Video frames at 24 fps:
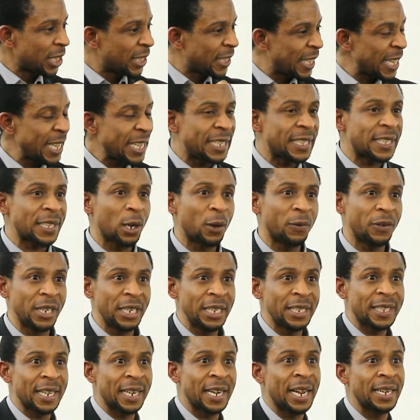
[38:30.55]
seeds of the
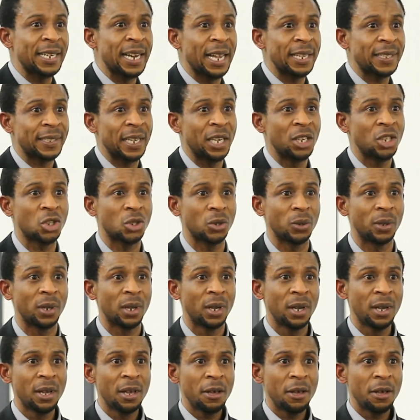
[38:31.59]
internal dissension.